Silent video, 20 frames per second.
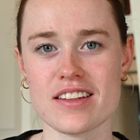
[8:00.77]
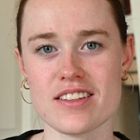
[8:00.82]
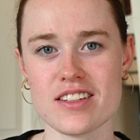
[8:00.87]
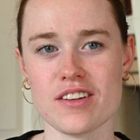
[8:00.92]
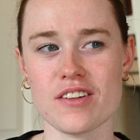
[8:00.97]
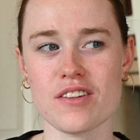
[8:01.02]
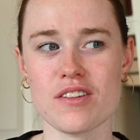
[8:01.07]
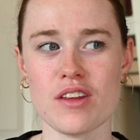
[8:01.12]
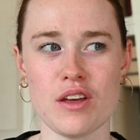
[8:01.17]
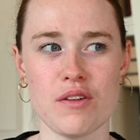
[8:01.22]

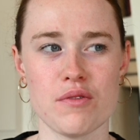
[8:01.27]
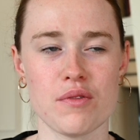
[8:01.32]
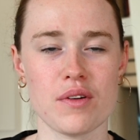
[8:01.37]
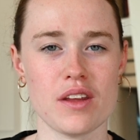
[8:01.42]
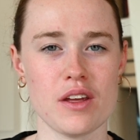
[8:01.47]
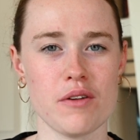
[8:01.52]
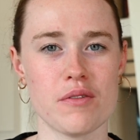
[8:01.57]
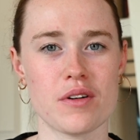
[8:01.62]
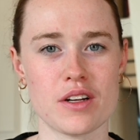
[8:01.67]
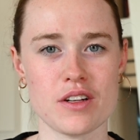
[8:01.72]
to that you
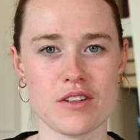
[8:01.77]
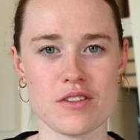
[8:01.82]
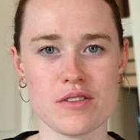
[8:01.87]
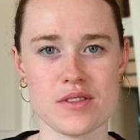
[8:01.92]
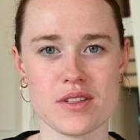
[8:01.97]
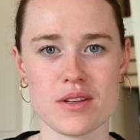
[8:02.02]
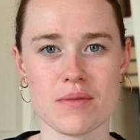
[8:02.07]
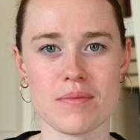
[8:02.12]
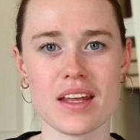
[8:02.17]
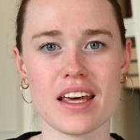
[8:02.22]
really want to do
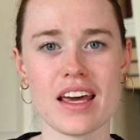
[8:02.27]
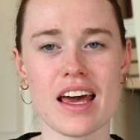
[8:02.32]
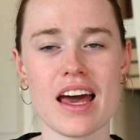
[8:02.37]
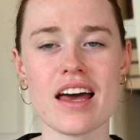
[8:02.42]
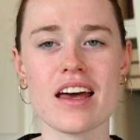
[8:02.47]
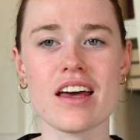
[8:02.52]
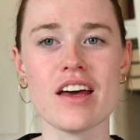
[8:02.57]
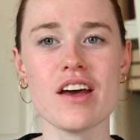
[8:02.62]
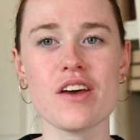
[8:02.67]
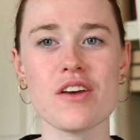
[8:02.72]
something at,